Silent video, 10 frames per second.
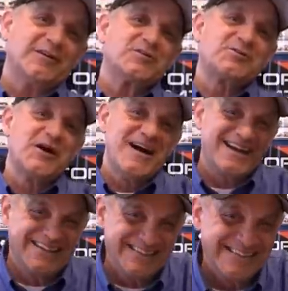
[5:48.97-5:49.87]

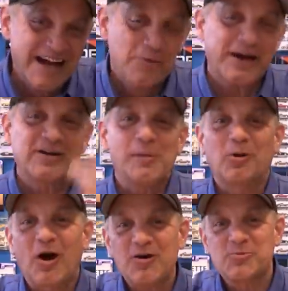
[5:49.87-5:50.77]
We got a couple
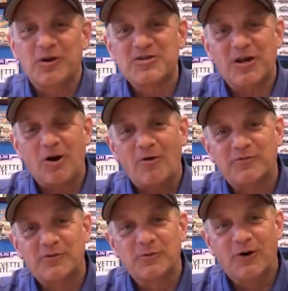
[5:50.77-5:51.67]
of cars we're going to send off
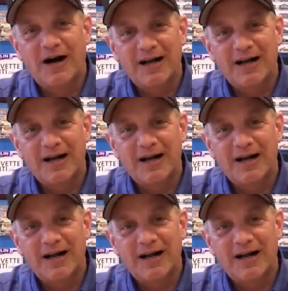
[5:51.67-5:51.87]
to